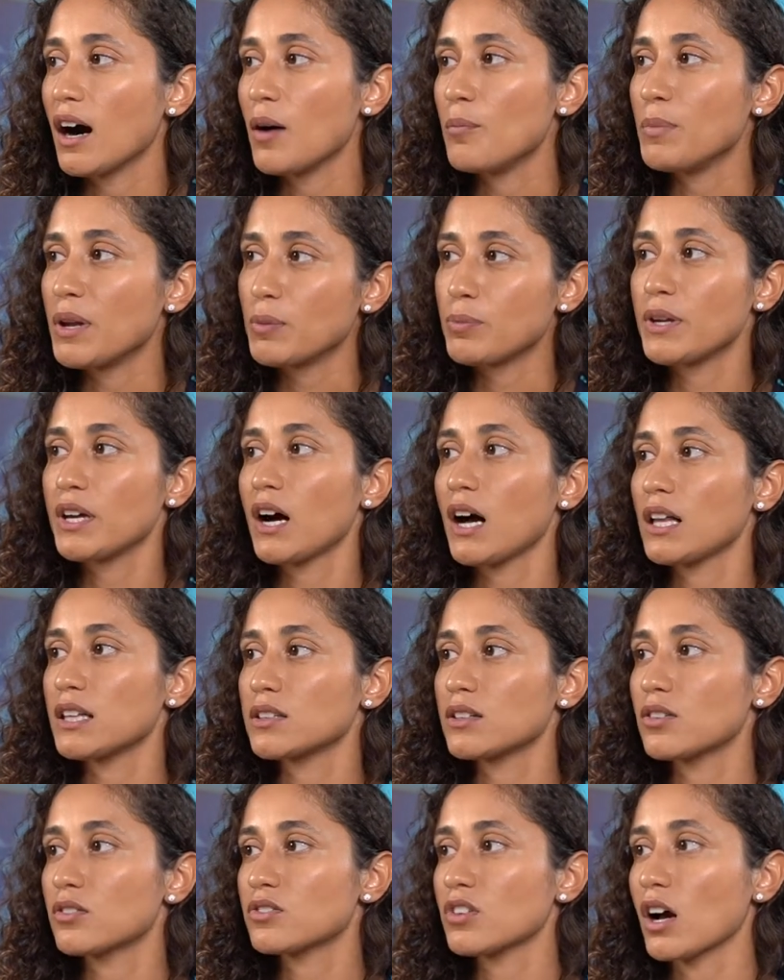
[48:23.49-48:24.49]
Maybe
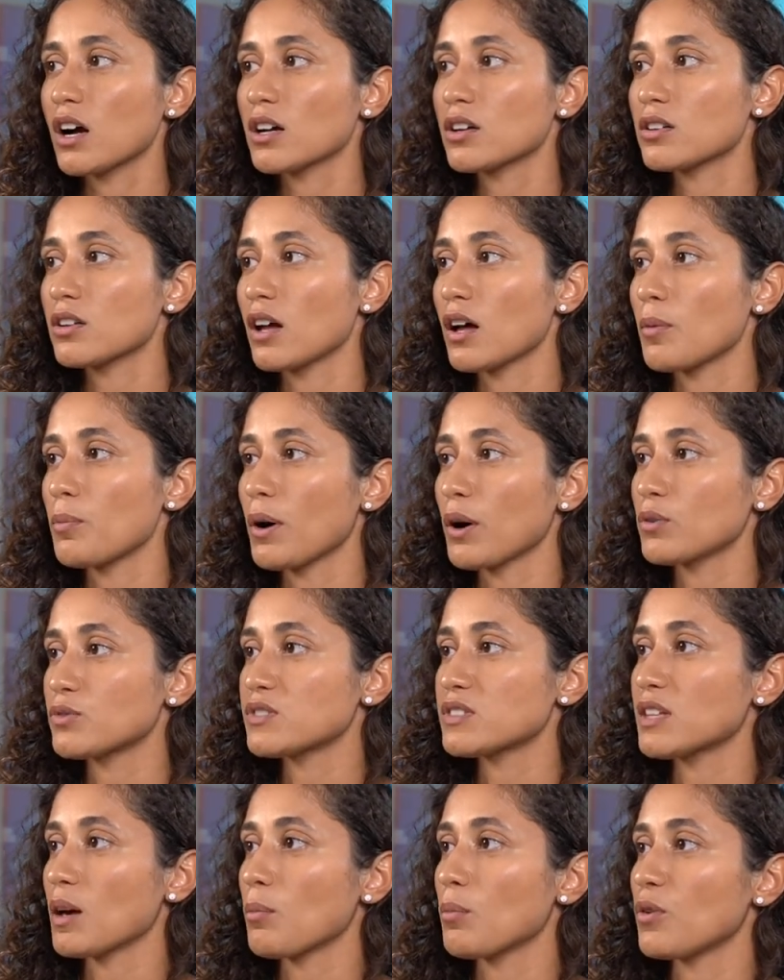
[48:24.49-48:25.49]
I'll talk
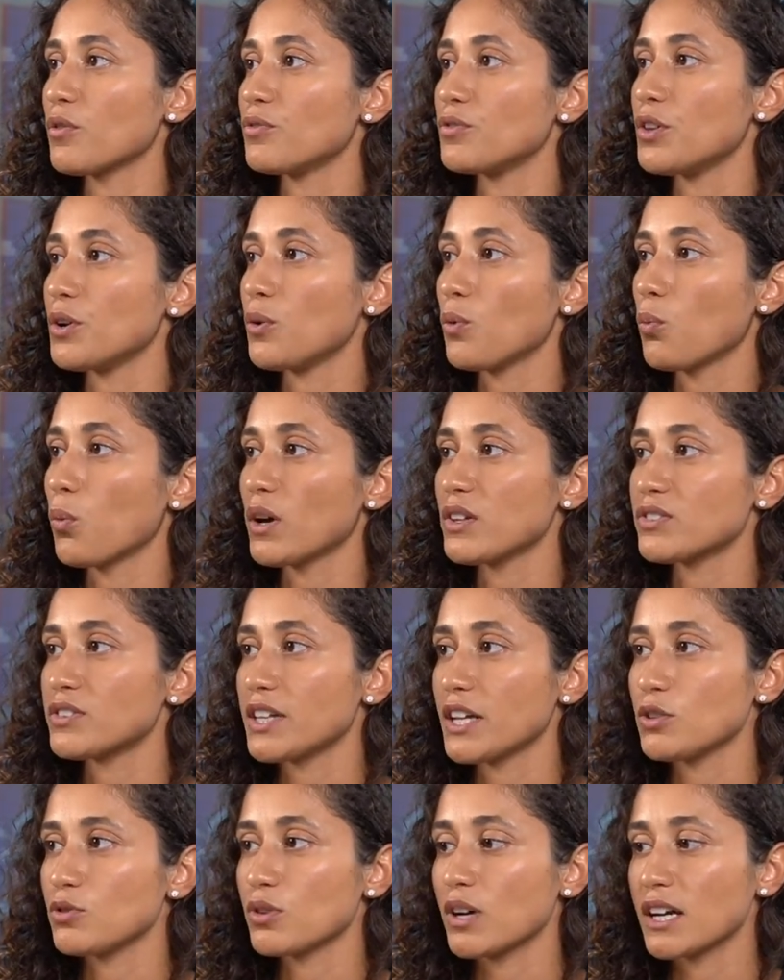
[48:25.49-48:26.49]
about some of the ones
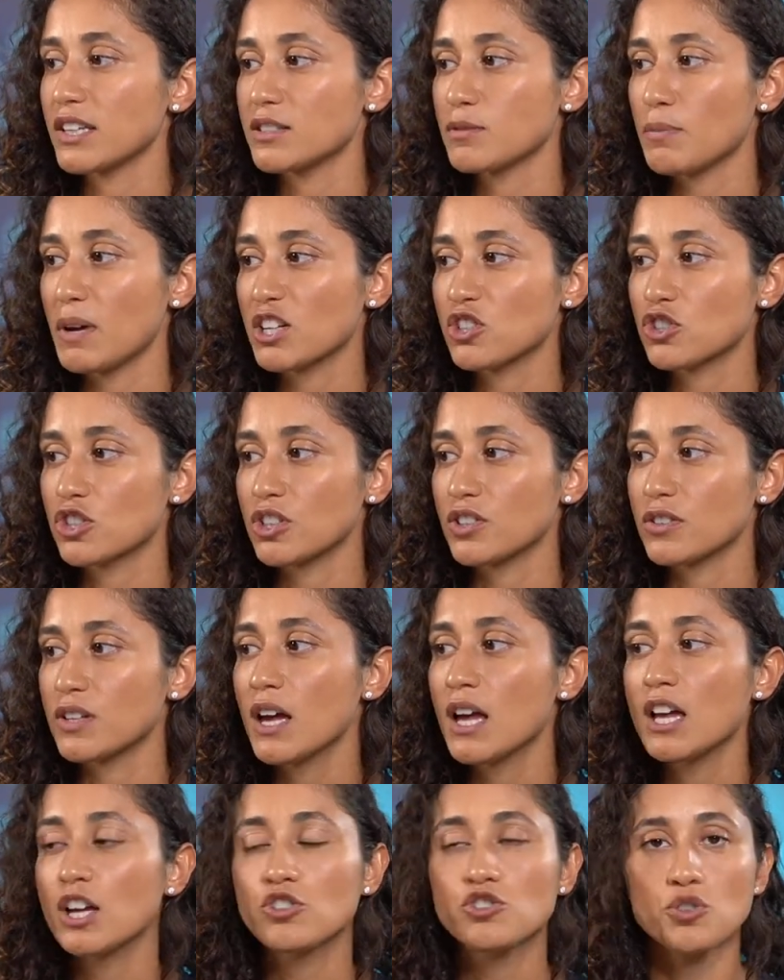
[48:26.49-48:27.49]
that you guys mentioned
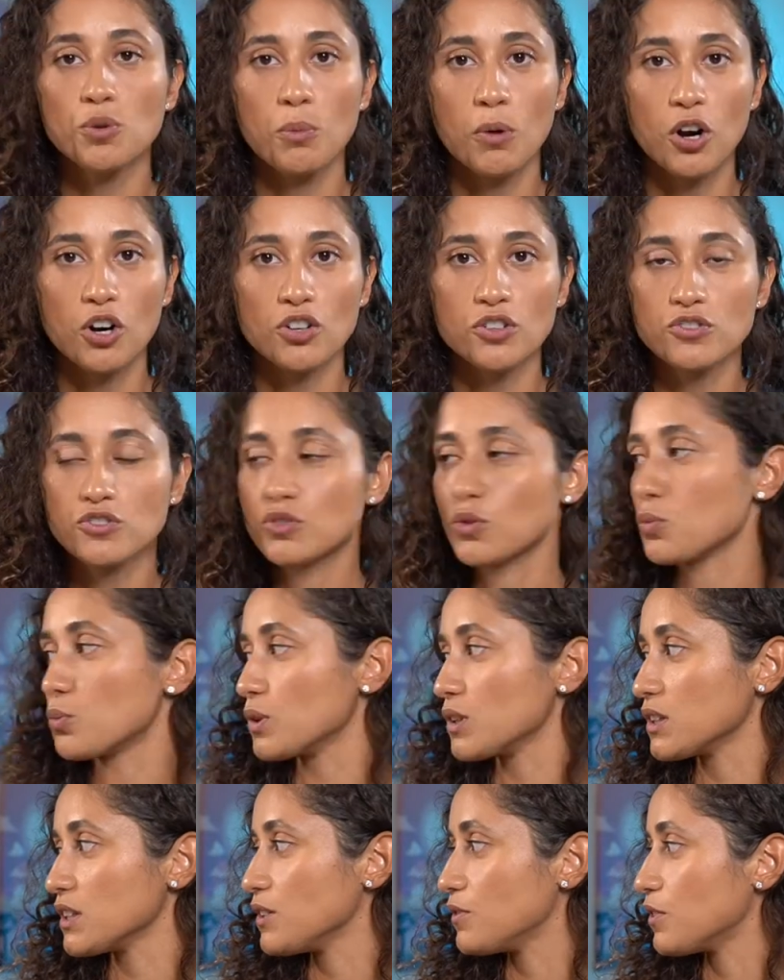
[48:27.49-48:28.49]
tomorrow, so
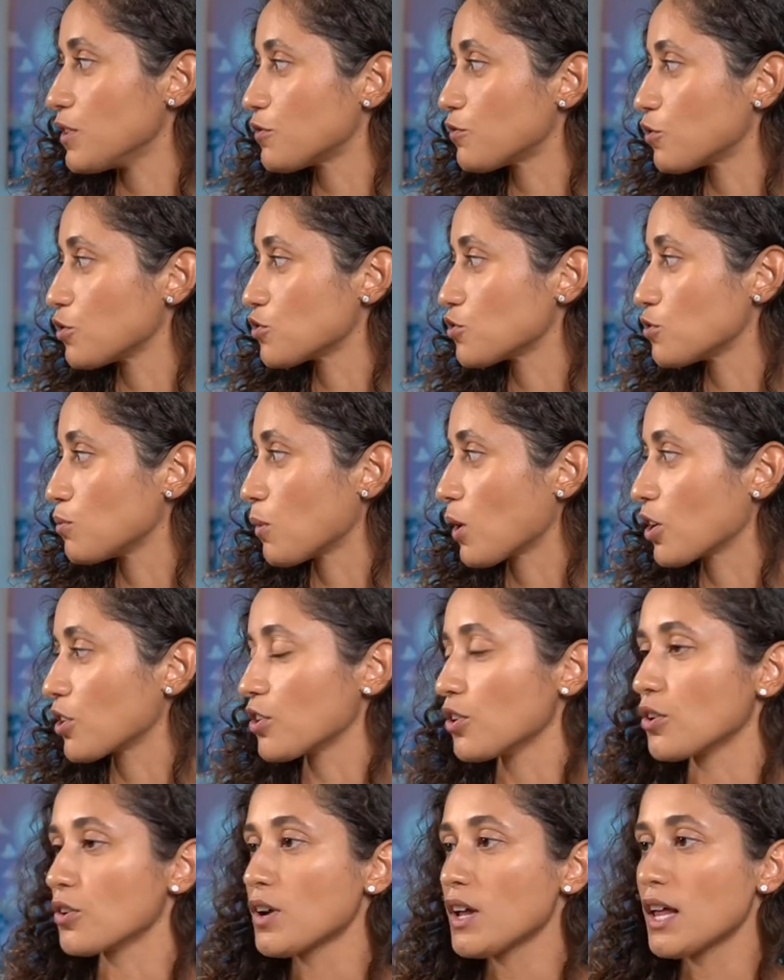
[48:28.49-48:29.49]
we'll leave it for
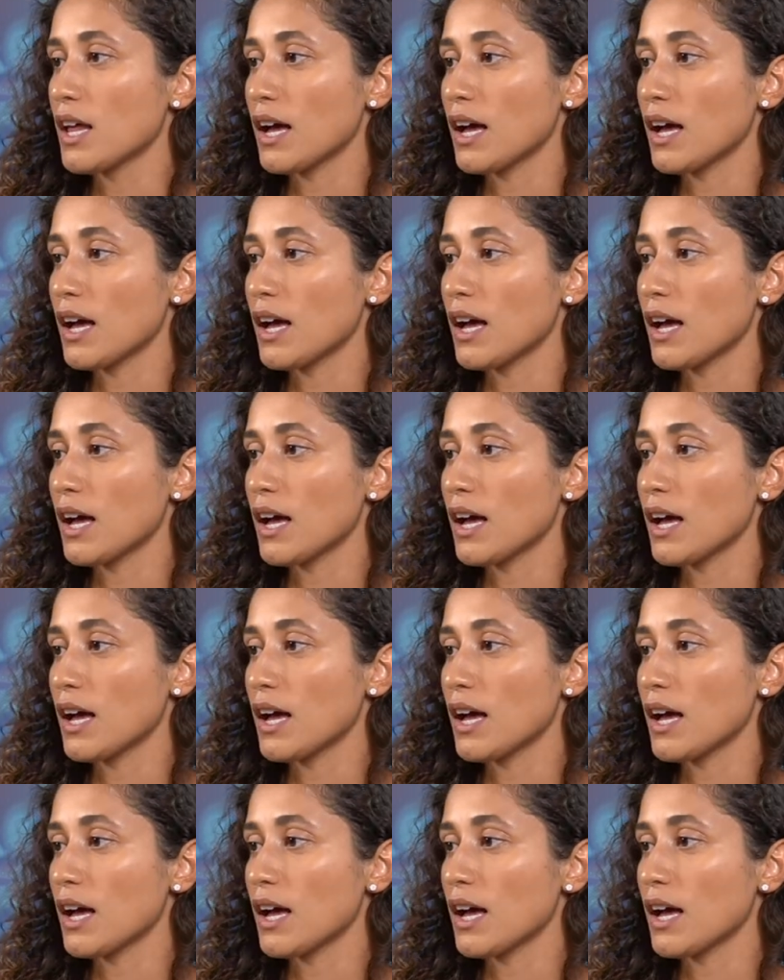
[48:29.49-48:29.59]
tomorrow.